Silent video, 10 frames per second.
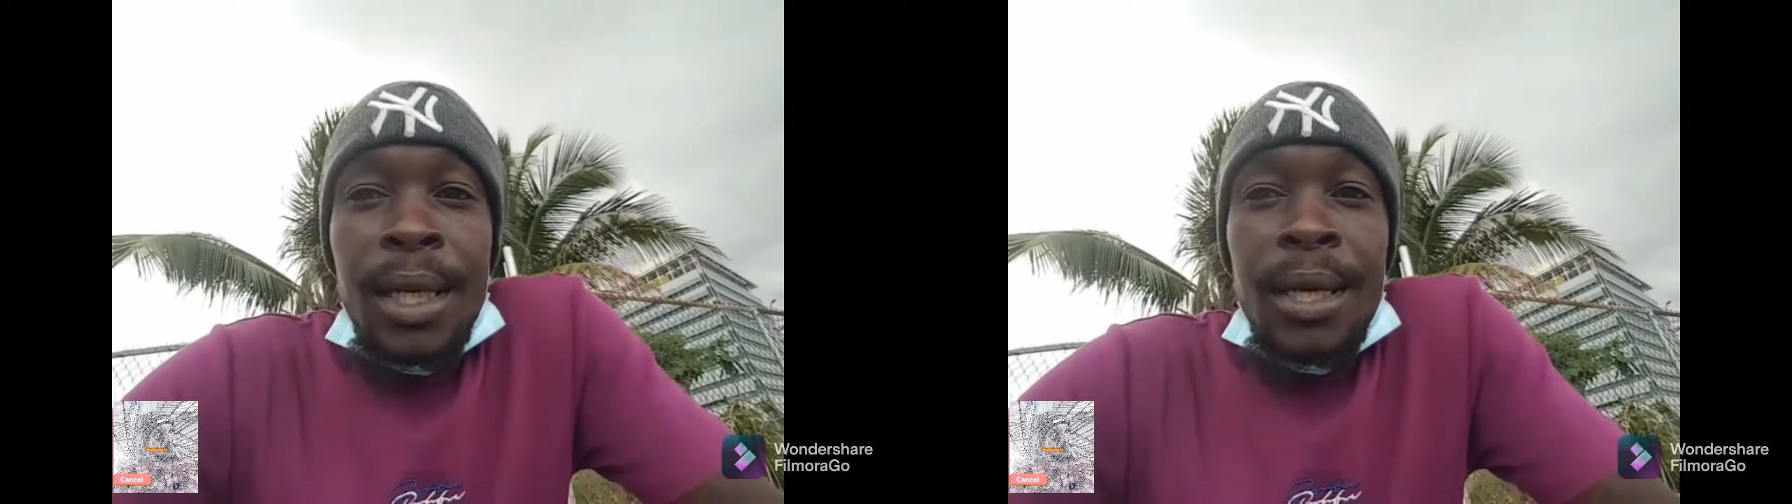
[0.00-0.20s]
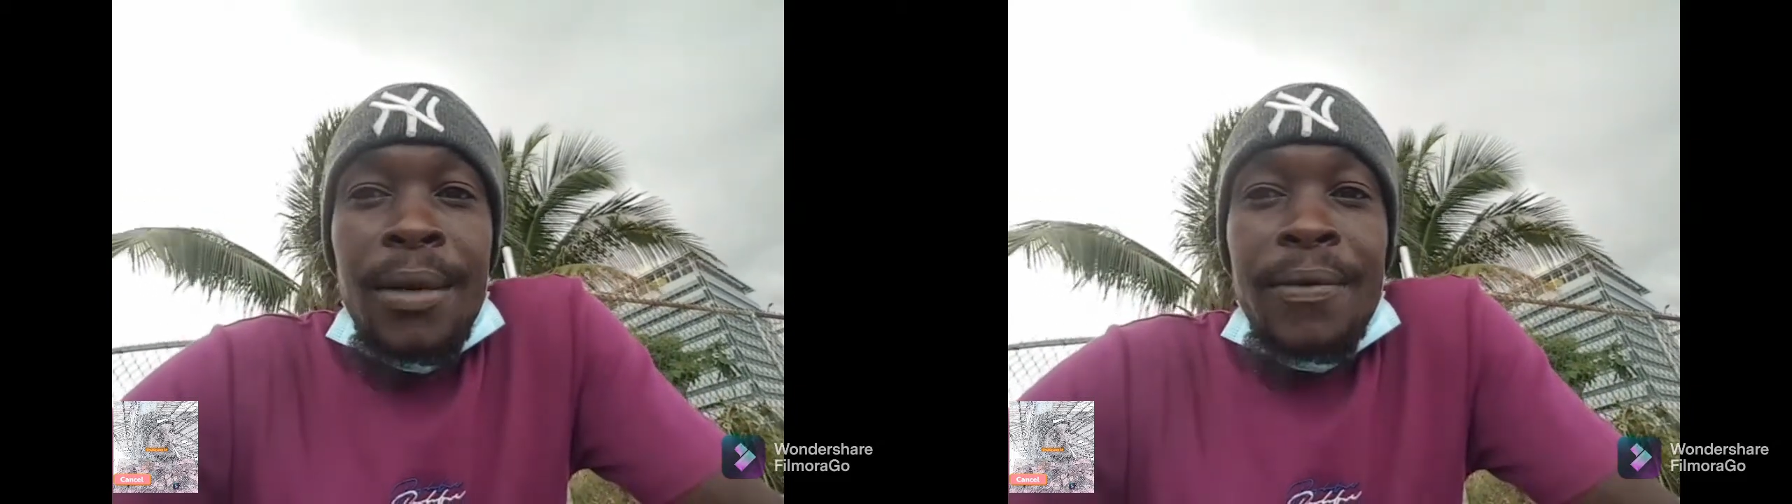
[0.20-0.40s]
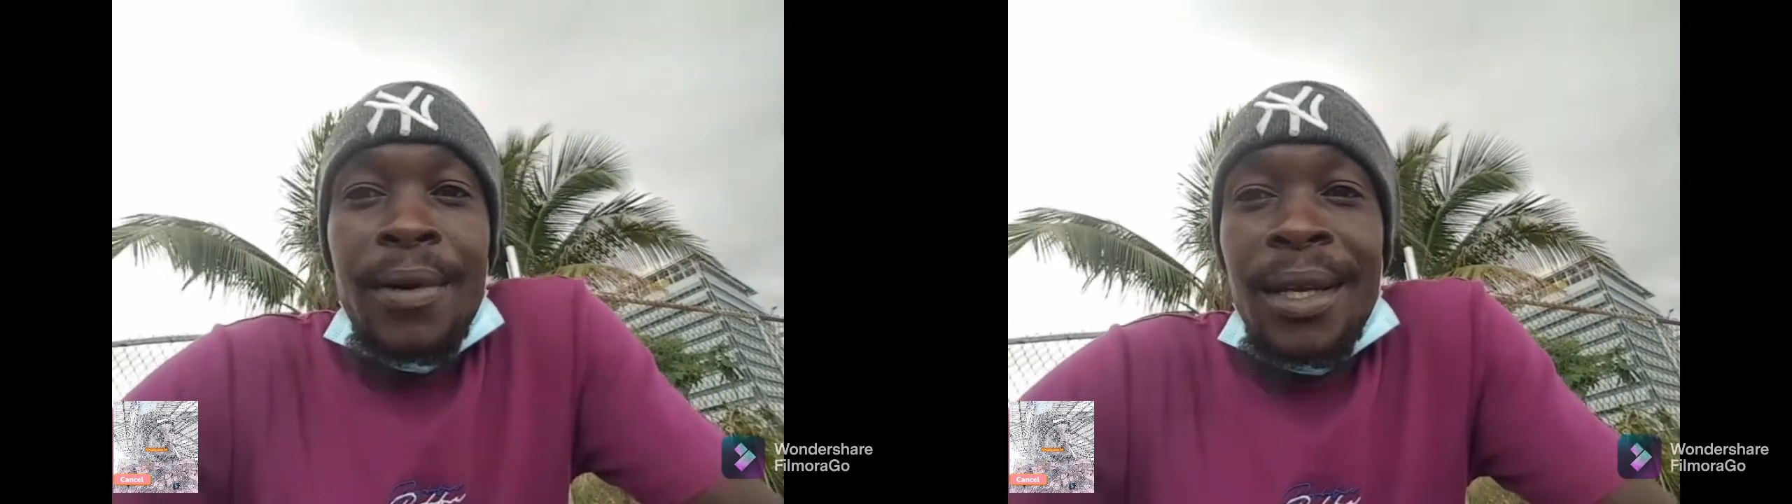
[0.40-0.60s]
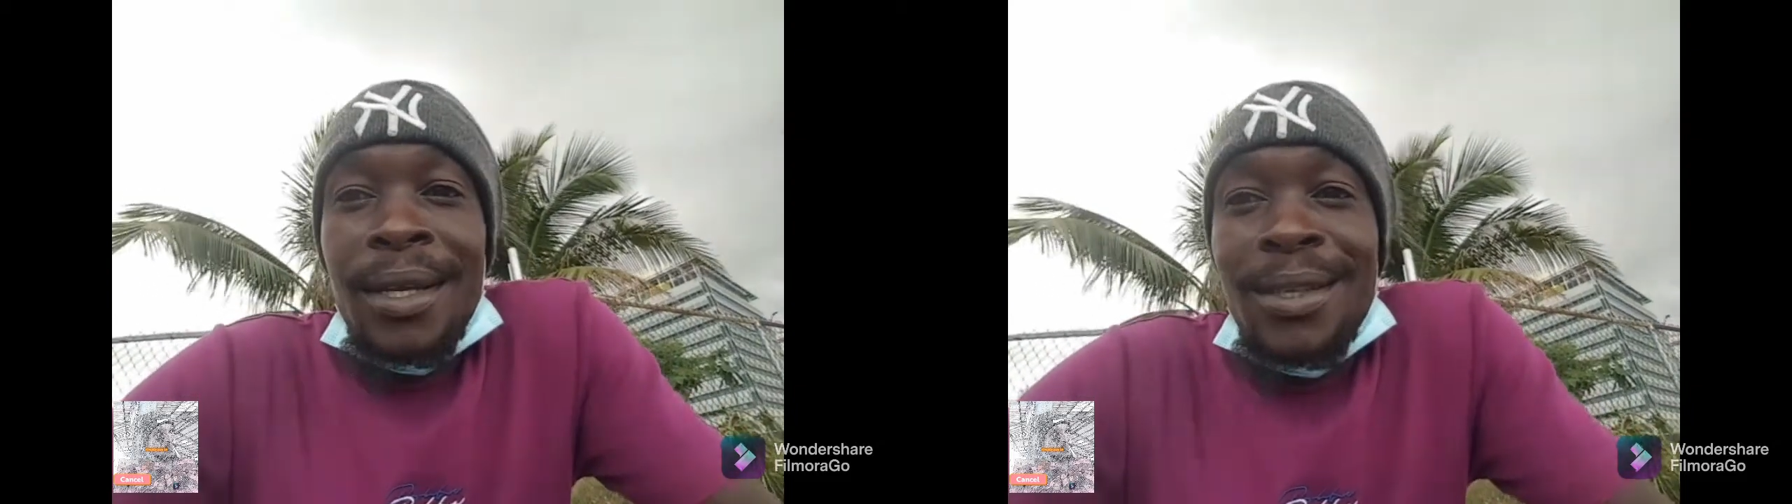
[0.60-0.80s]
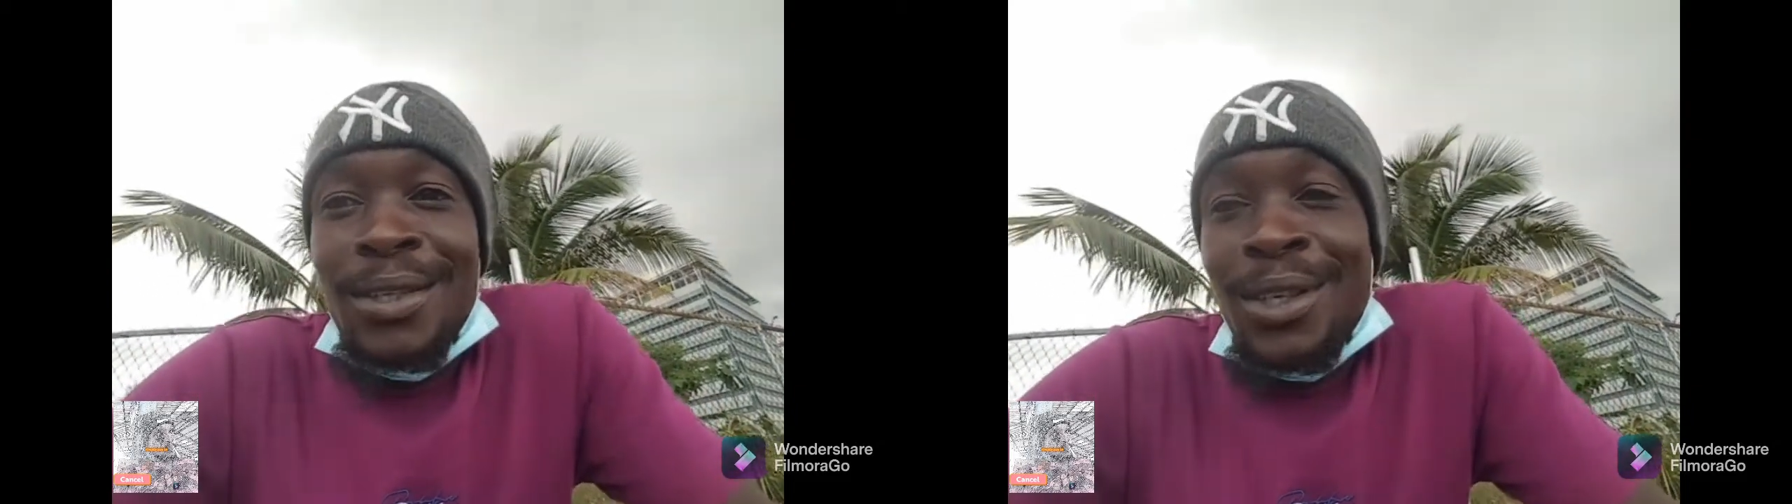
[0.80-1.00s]
can't
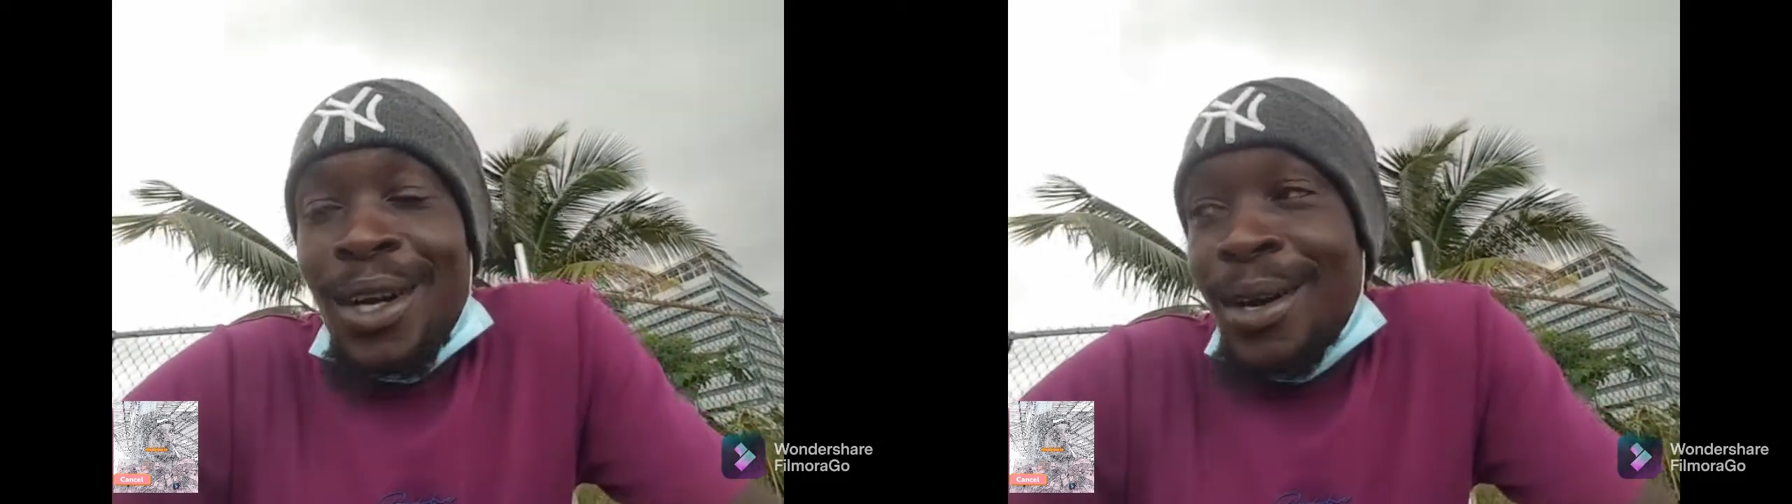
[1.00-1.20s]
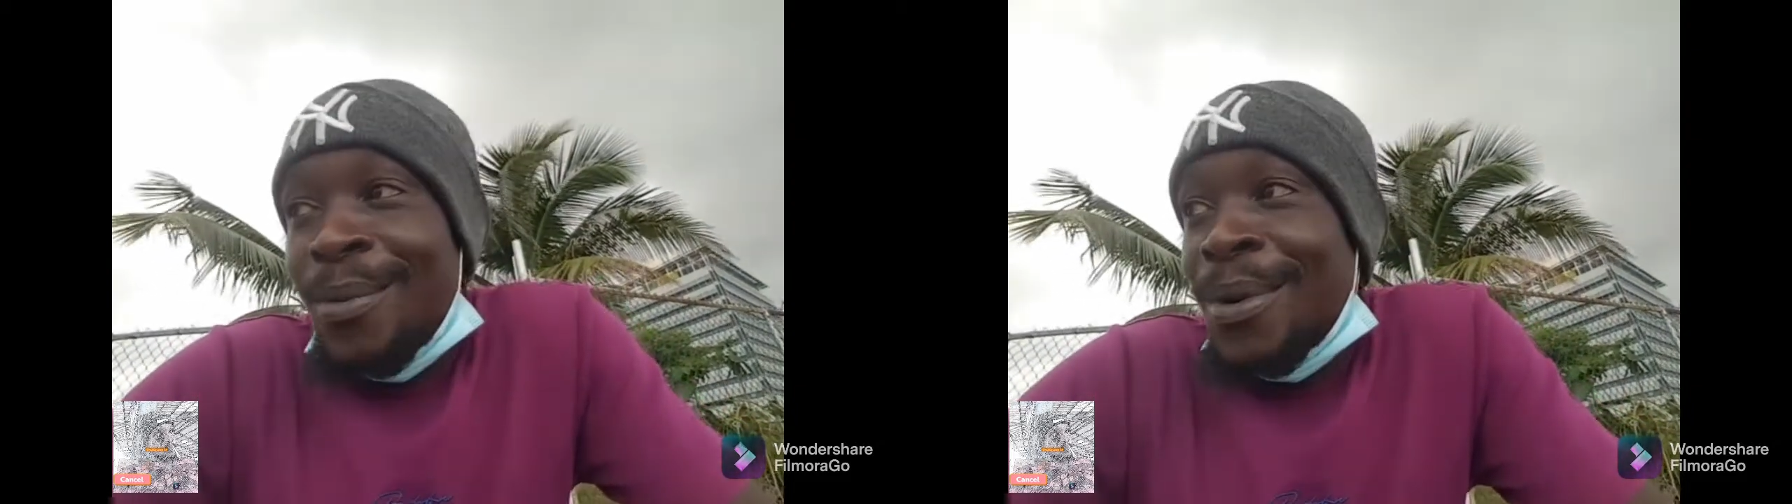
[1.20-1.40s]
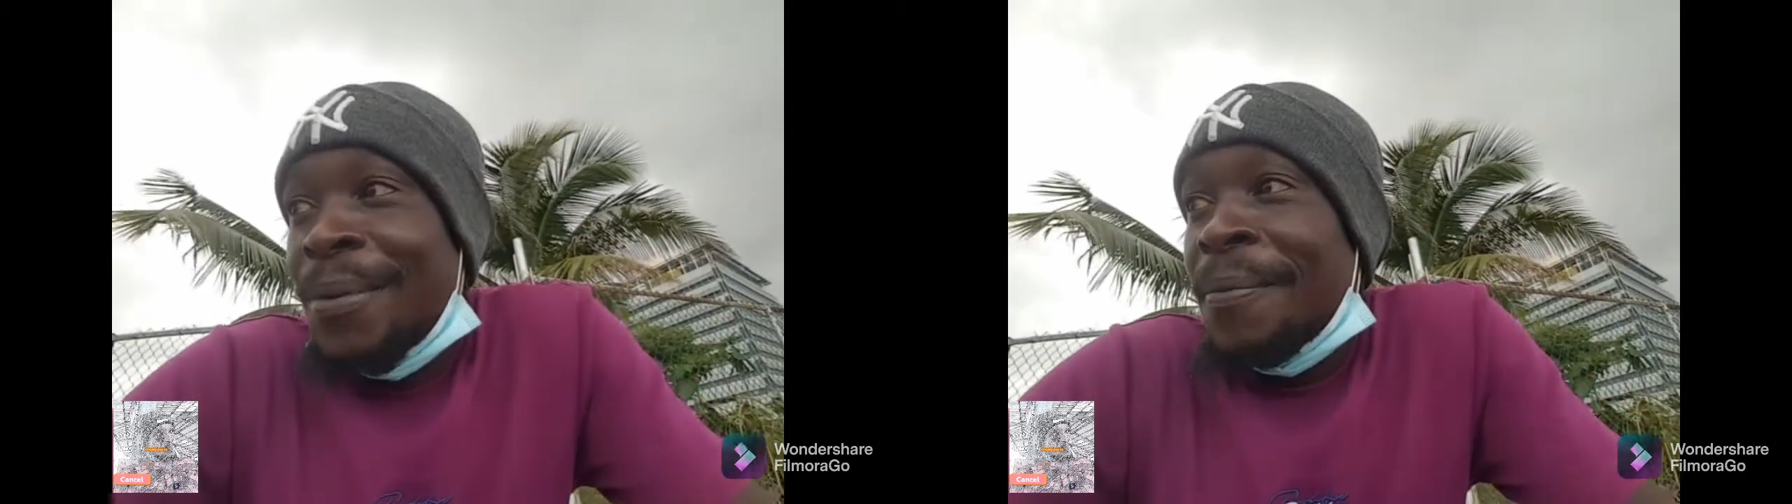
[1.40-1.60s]
find a job,